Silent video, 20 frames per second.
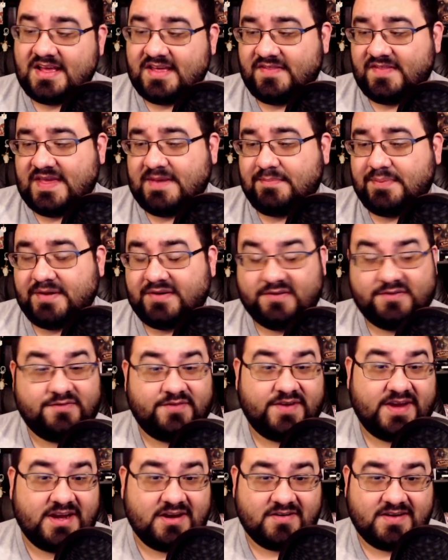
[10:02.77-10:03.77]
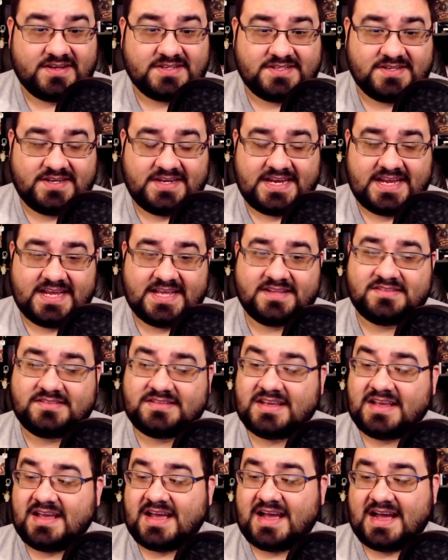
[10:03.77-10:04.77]
They put fear into kids
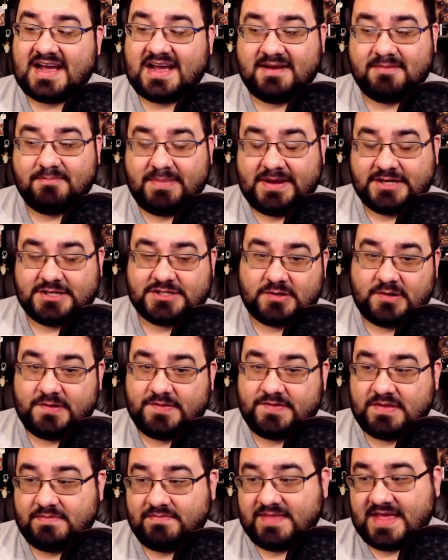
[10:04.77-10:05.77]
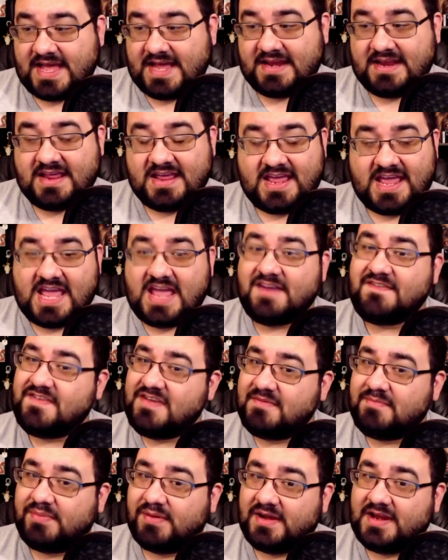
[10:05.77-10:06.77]
by showing them that if you
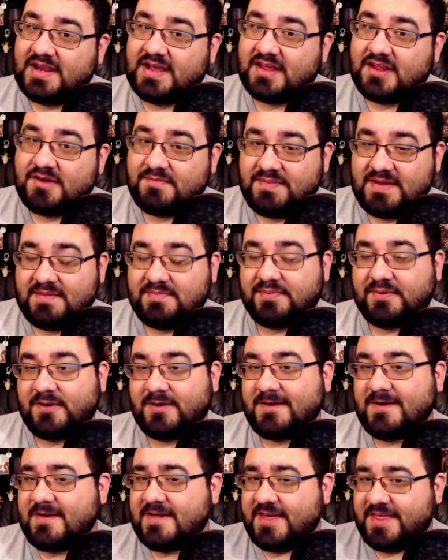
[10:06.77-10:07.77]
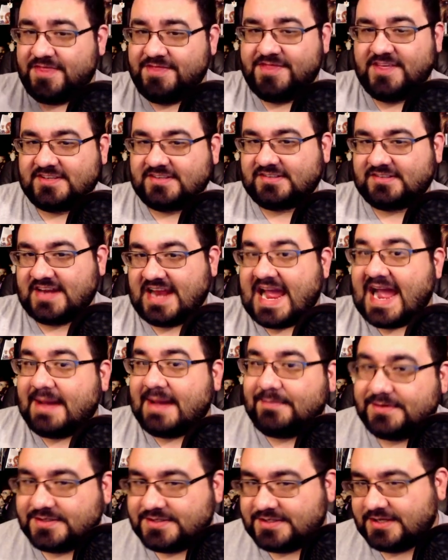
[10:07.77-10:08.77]
bully other people, this is going to
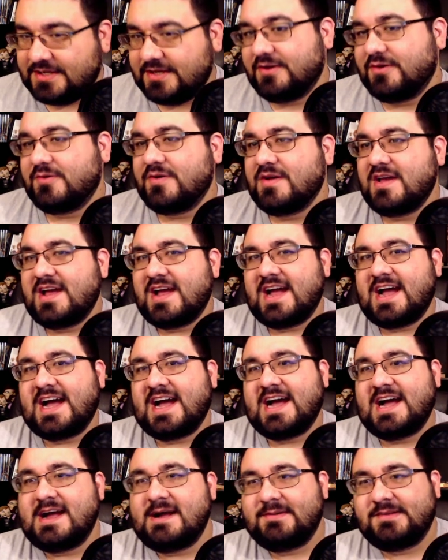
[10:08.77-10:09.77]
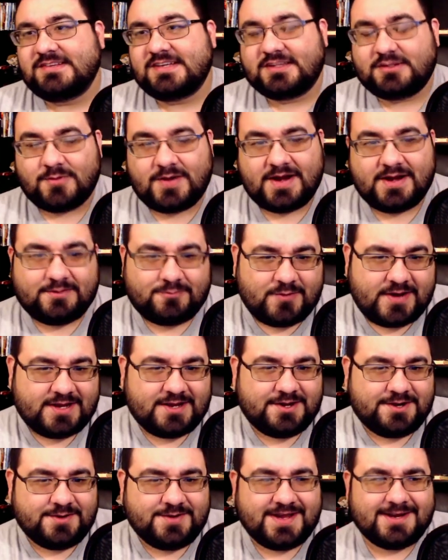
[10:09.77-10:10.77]
happen to you. Is that the right way to
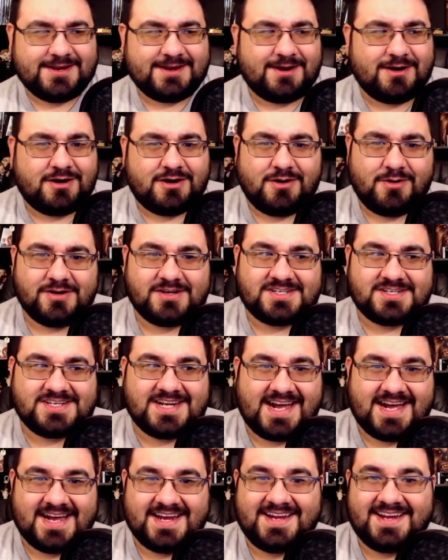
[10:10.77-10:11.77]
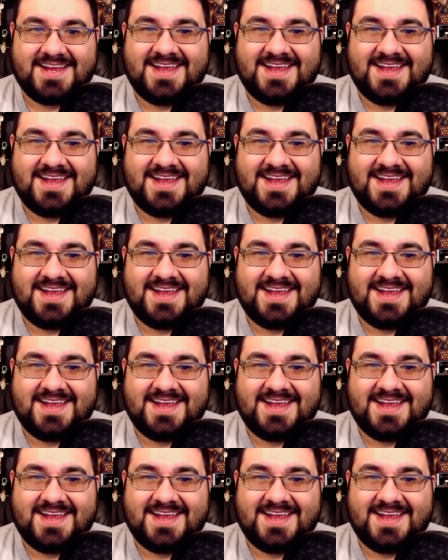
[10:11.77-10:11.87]
do it? Of course not.